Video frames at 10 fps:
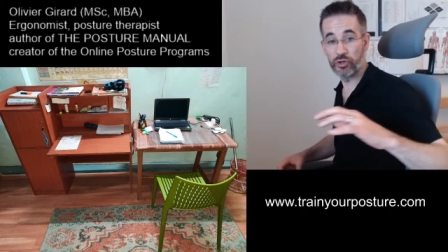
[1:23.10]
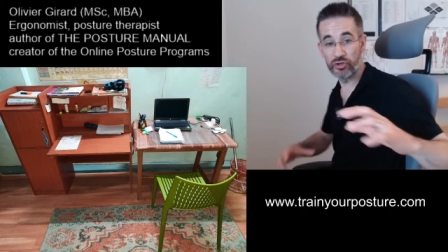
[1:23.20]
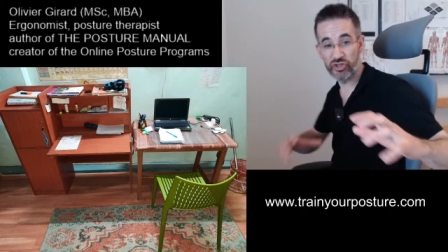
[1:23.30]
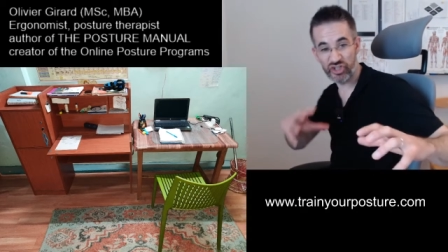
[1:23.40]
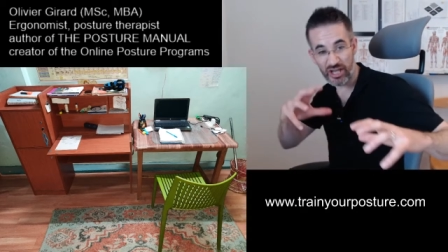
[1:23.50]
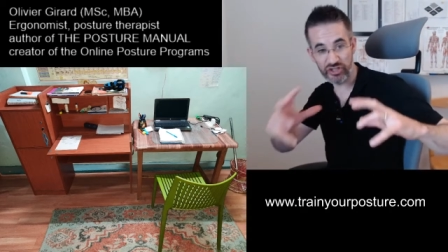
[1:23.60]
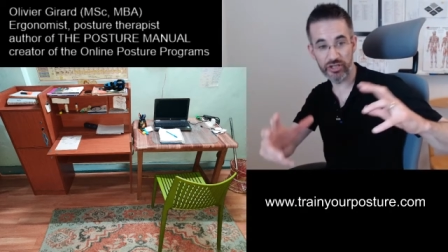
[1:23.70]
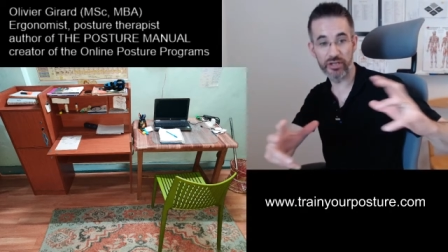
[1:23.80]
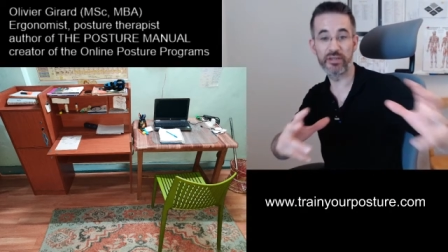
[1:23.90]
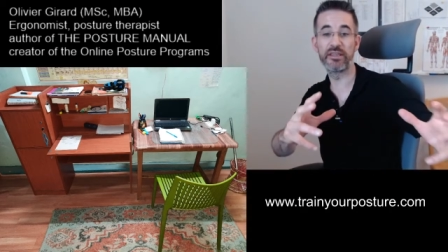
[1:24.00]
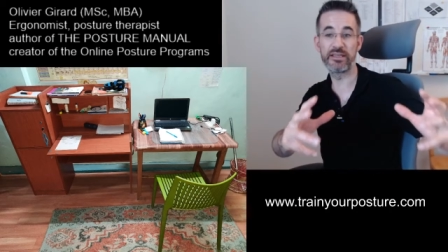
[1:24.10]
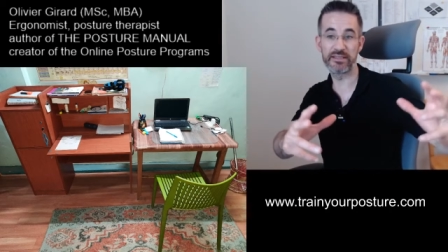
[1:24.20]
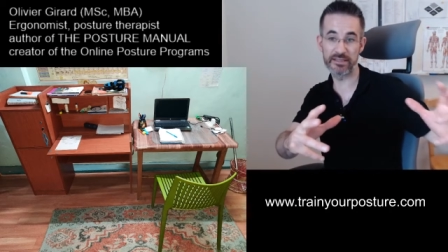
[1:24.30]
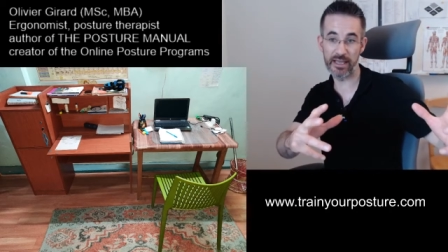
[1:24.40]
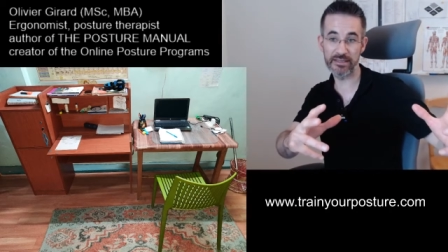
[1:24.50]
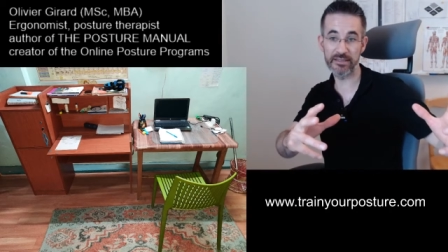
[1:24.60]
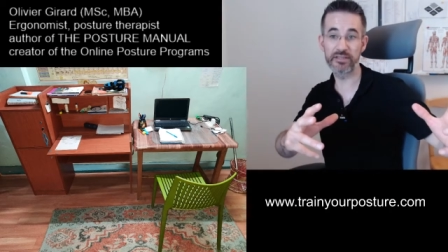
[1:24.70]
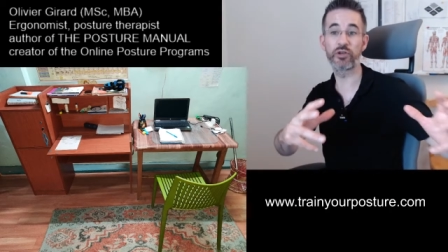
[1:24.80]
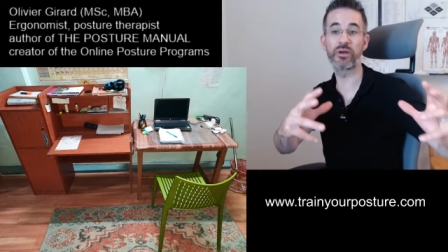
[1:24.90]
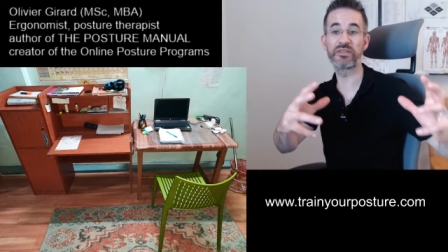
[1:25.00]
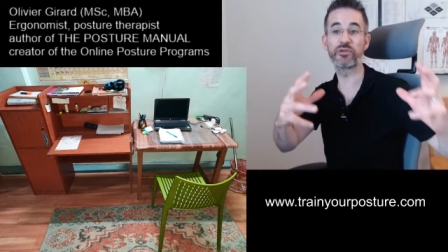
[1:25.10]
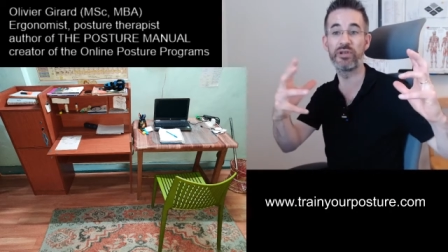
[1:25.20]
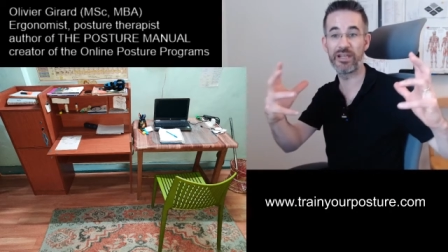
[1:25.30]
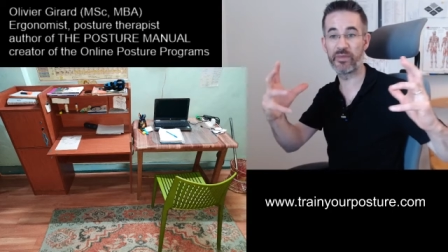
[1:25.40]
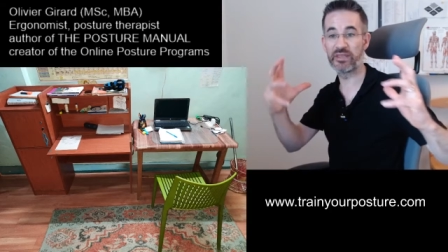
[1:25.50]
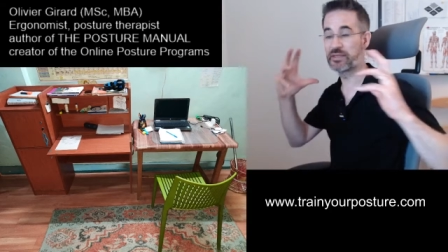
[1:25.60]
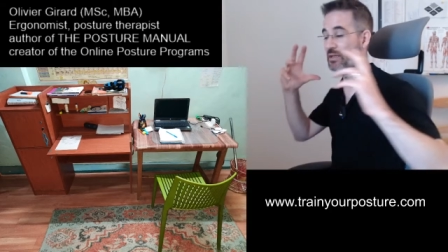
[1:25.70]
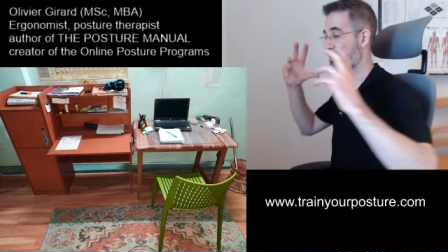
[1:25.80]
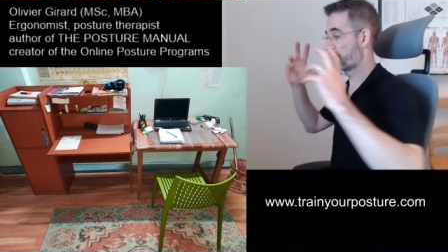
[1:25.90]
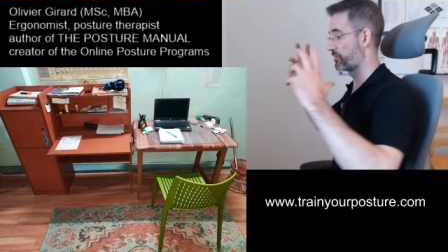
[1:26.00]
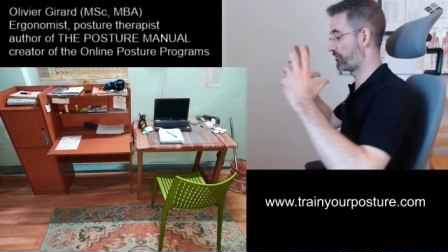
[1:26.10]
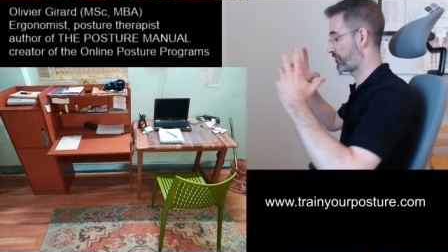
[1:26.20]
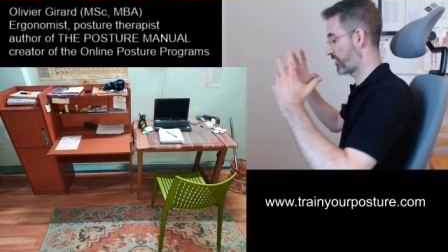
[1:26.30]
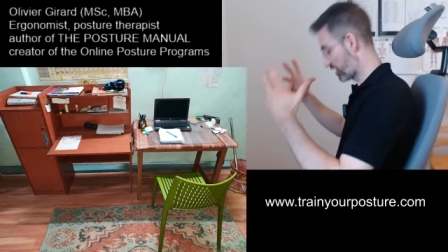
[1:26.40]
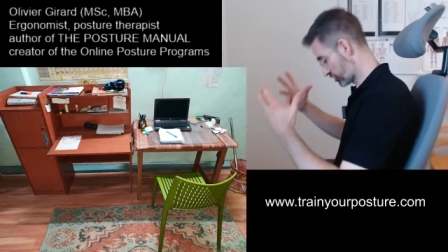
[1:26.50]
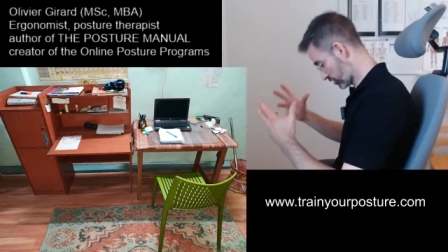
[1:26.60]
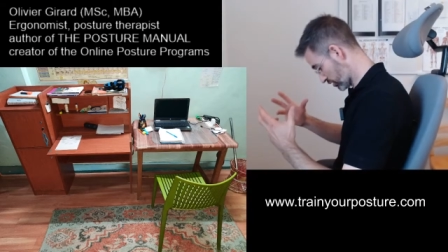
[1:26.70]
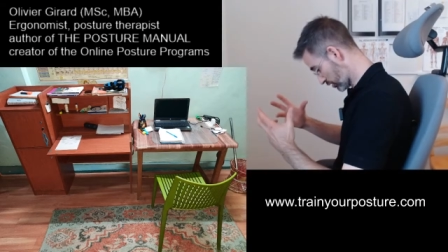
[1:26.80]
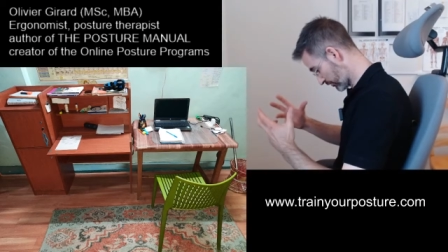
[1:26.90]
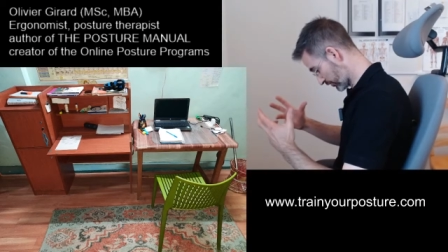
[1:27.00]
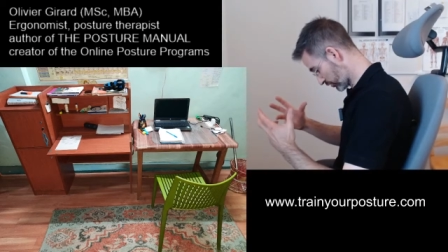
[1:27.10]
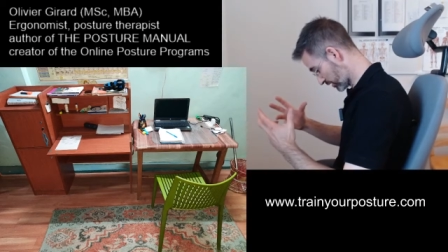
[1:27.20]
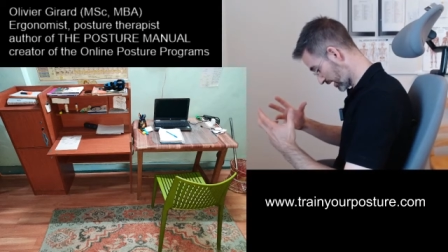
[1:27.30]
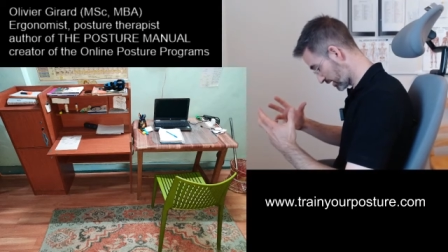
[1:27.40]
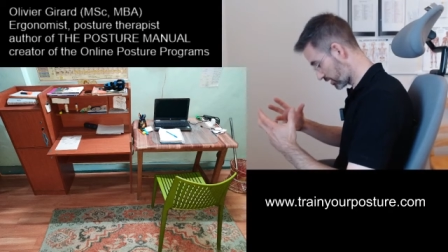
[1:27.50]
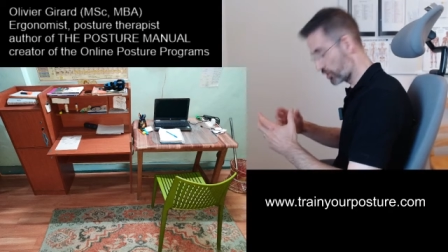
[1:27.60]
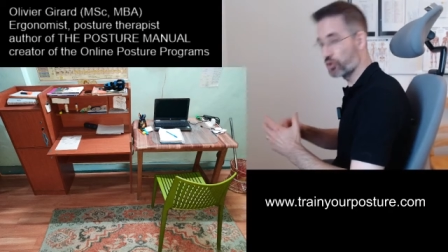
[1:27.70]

change this desk so as to limit the flexion of your neck,